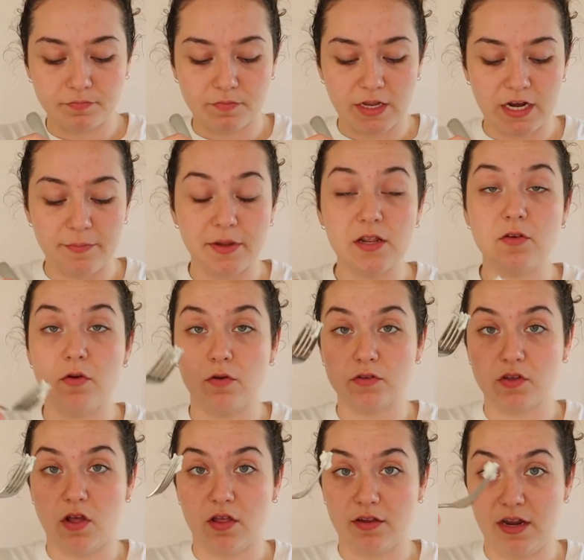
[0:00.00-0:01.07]
Anybody who knows
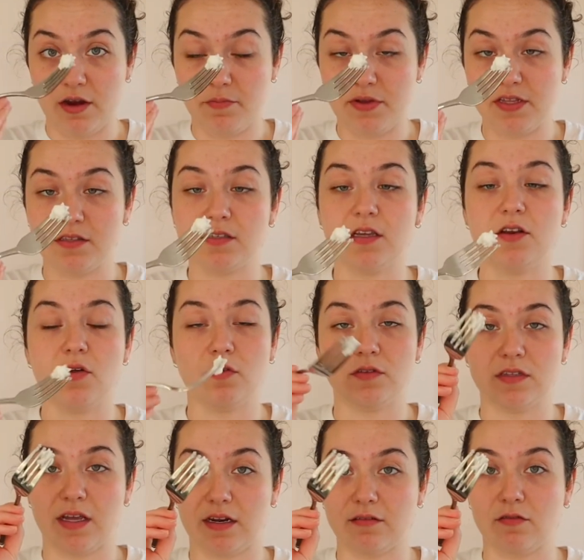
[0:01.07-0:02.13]
colonnade pizza knows
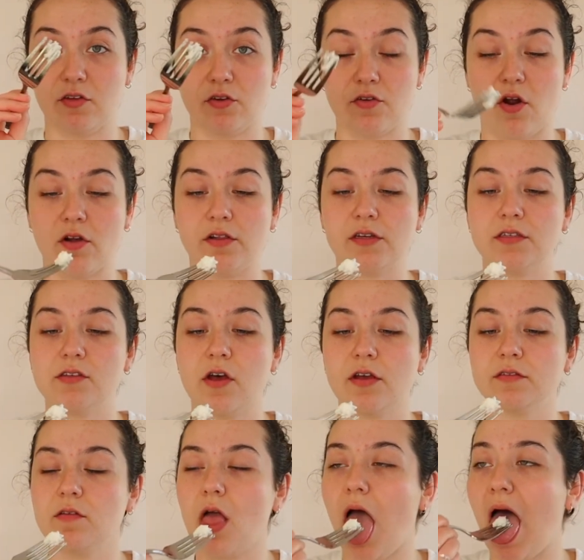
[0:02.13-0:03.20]
that their garlic
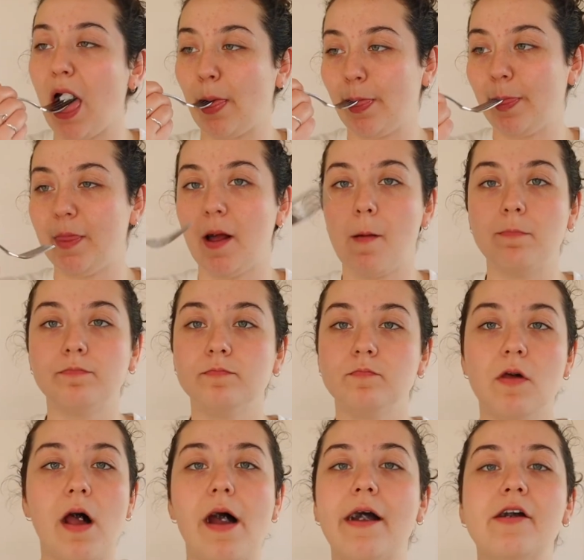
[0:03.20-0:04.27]
sauce,
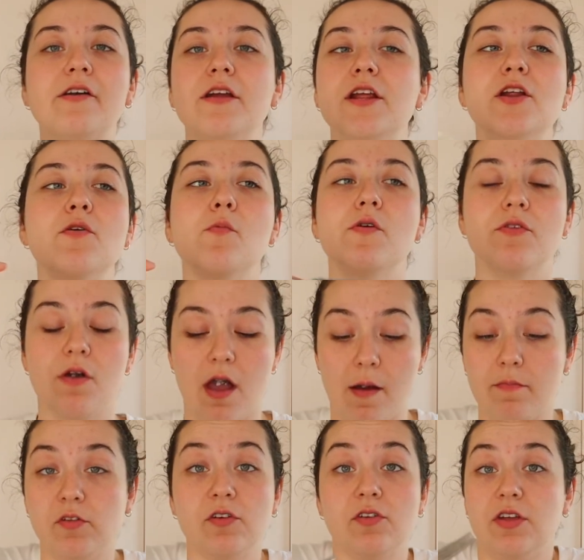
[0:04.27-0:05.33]
I'll go eat it with,
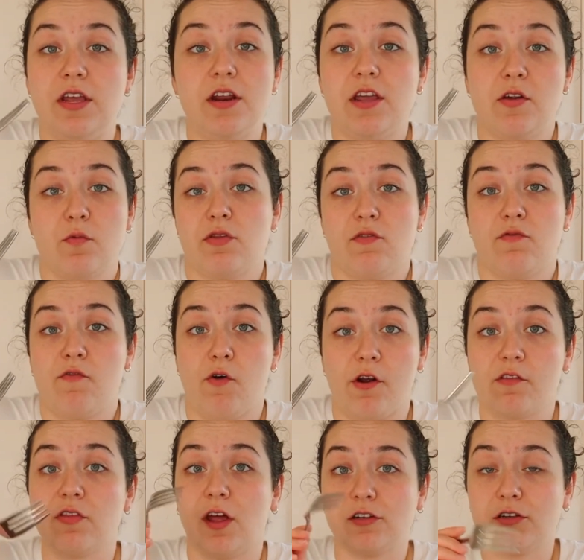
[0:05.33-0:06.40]
I'm literally eating it with a
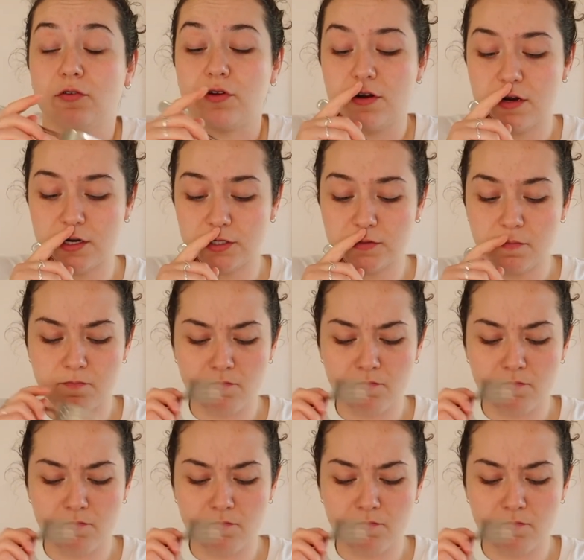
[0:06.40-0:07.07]
fork. That's how good it is.